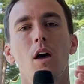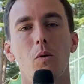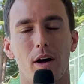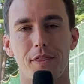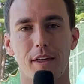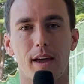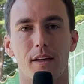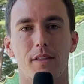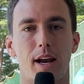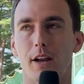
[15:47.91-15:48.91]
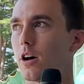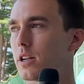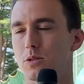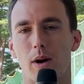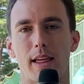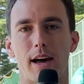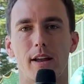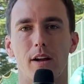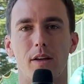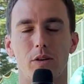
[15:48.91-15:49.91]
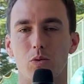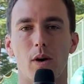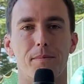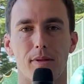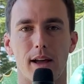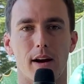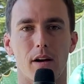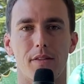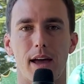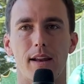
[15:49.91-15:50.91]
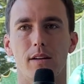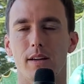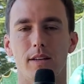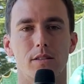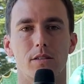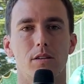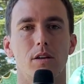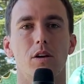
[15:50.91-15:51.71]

one thing that I noticed while out here, there was one player that is